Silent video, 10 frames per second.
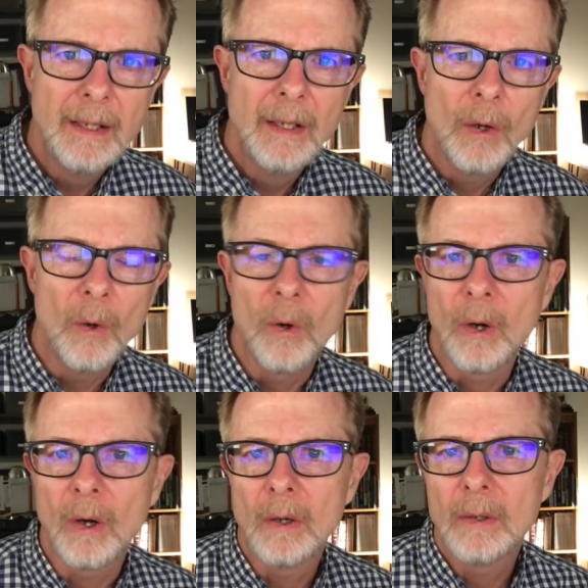
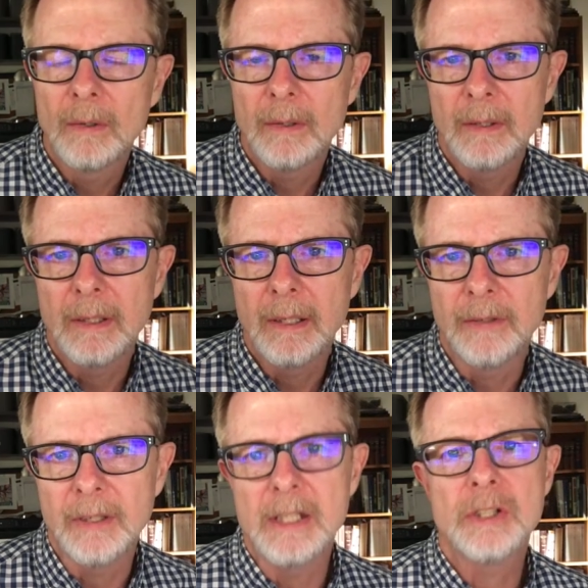or
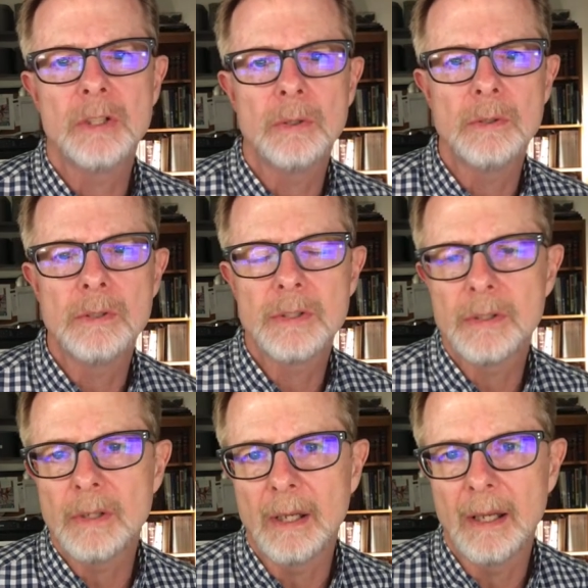it's issues
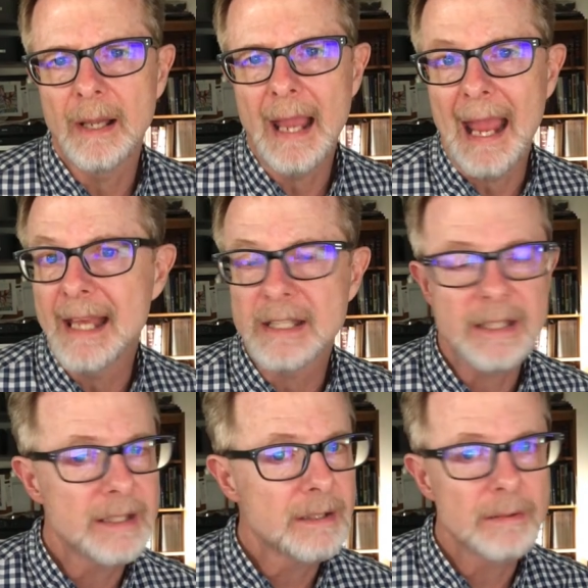uh,
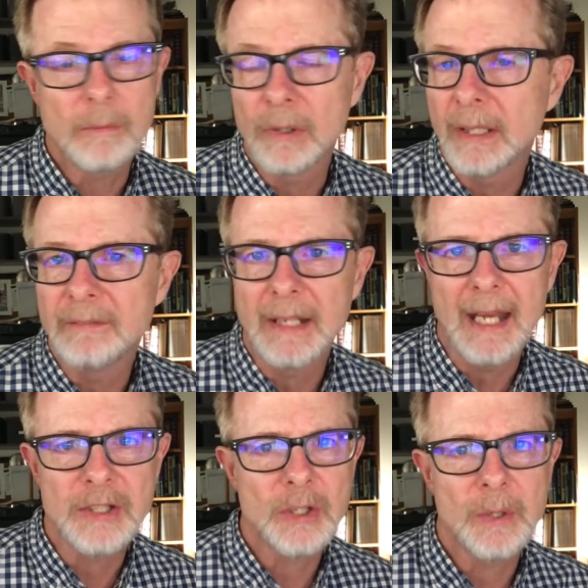as we're living
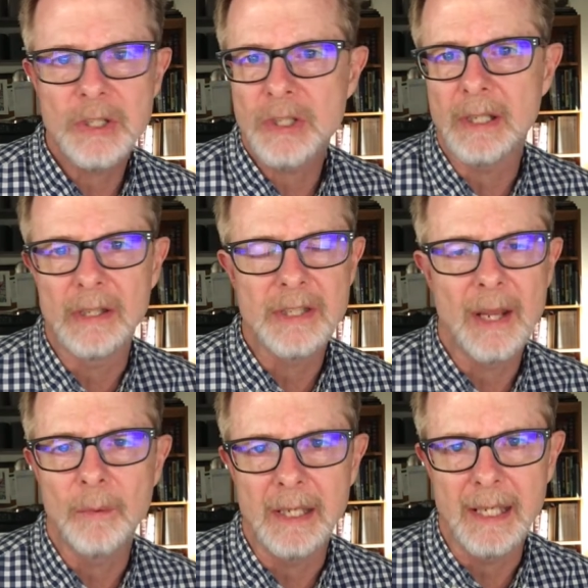as Christians
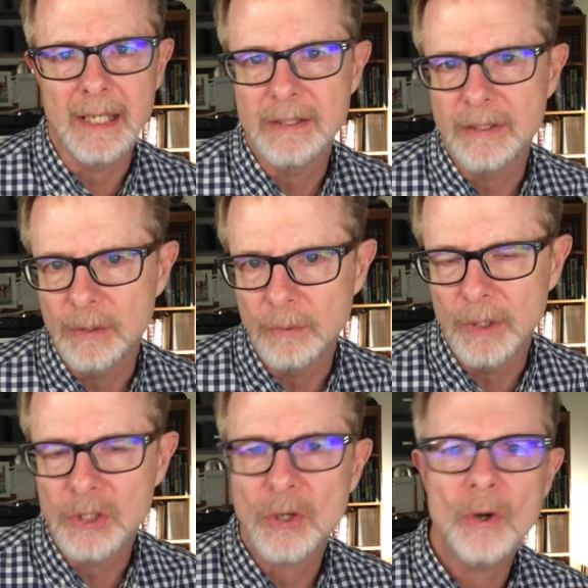that we need to
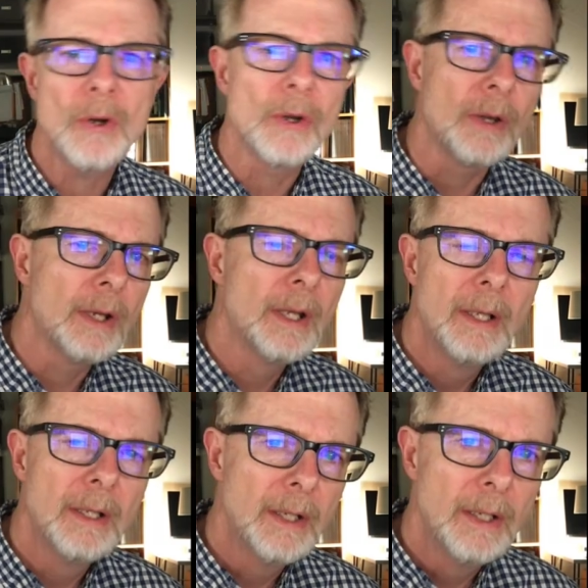return
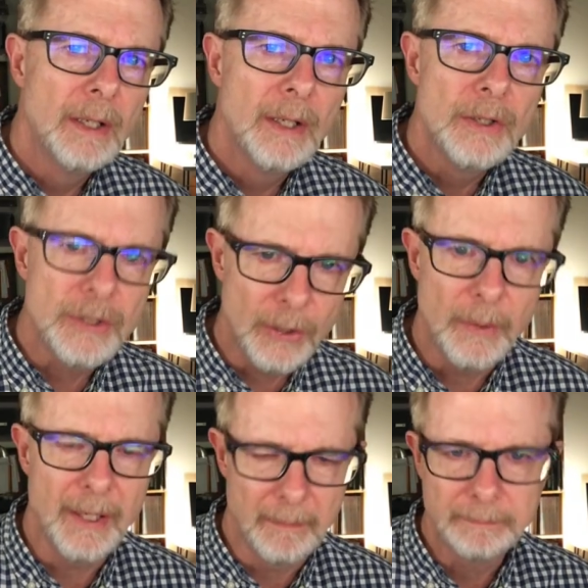to
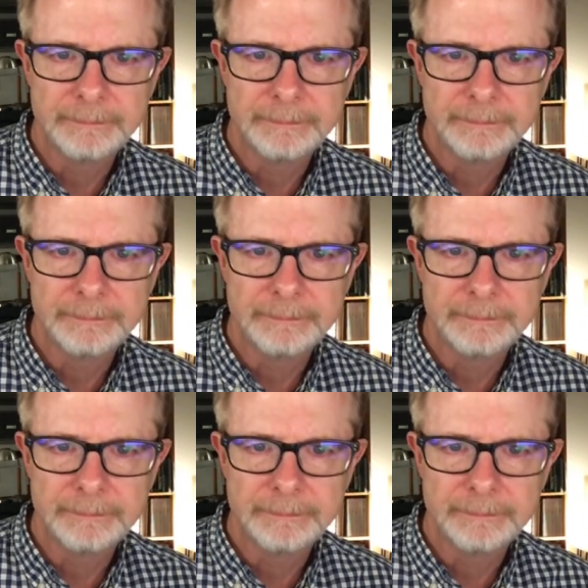Him.